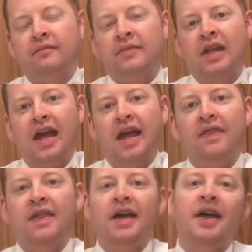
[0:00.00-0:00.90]
And
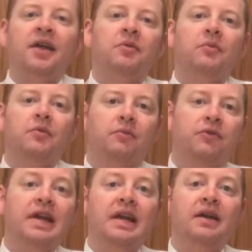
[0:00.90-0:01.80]
then
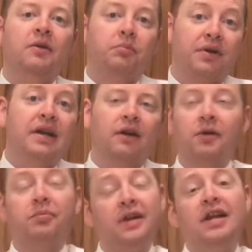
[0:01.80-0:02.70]

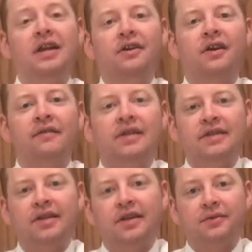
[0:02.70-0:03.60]
preheat your oven
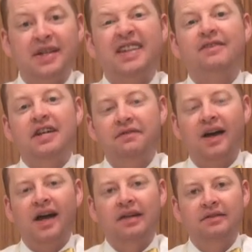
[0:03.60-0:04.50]
to
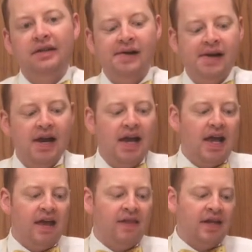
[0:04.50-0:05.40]
375.
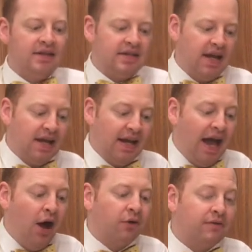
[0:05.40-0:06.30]
And then take it
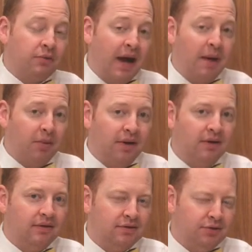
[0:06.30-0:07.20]
out of the wrapper.
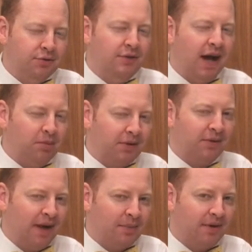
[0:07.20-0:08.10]
Do not put the
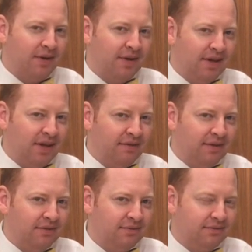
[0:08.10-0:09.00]
wrapper in the oven.
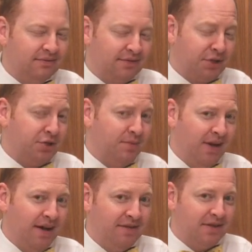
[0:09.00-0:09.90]
That should be
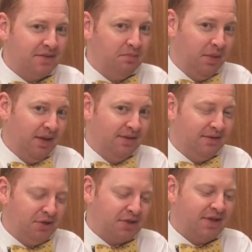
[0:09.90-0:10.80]
obvious, but
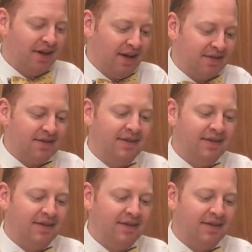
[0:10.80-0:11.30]
just in case.